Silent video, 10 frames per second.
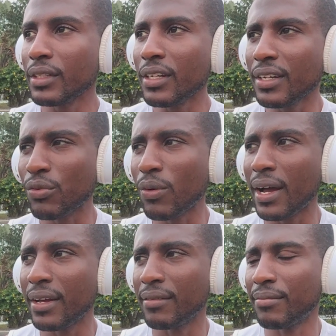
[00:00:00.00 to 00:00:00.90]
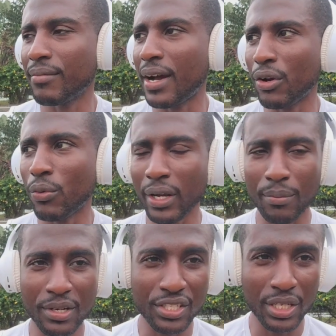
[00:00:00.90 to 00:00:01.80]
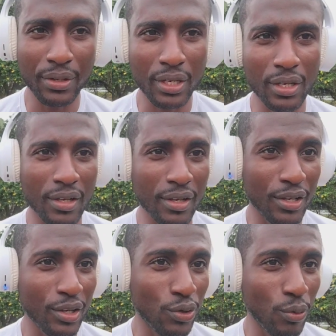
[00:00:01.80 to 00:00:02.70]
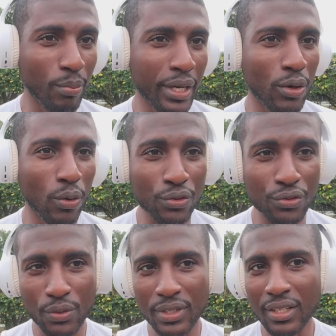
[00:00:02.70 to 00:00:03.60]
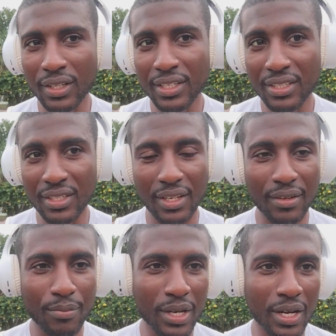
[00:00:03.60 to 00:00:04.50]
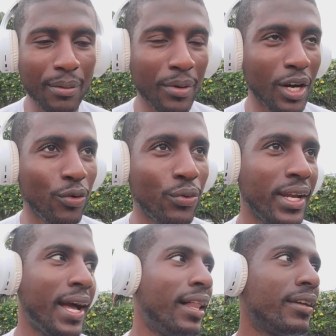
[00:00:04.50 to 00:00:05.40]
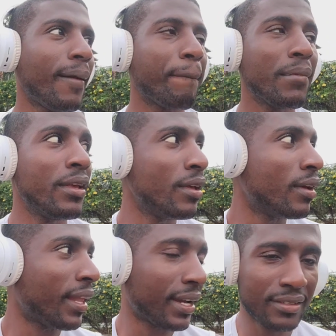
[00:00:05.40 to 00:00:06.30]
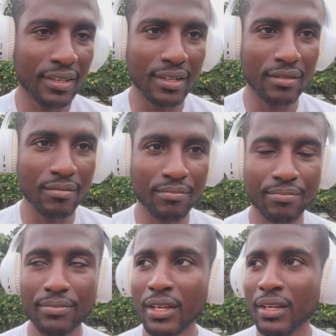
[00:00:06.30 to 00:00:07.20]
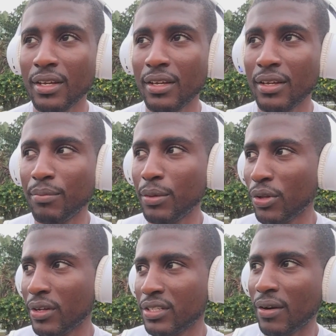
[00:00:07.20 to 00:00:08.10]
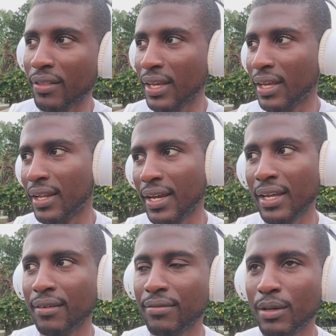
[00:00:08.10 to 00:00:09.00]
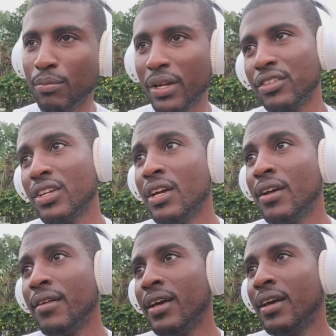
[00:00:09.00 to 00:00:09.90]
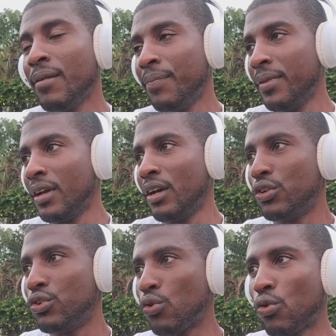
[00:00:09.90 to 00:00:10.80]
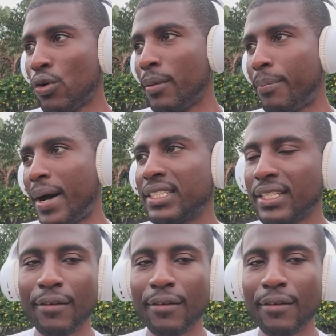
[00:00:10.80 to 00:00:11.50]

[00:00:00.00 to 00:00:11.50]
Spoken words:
that's why I don't recommend sharing your big goals until it's become a reality. Like I said, People can start thinking negatively, but your positive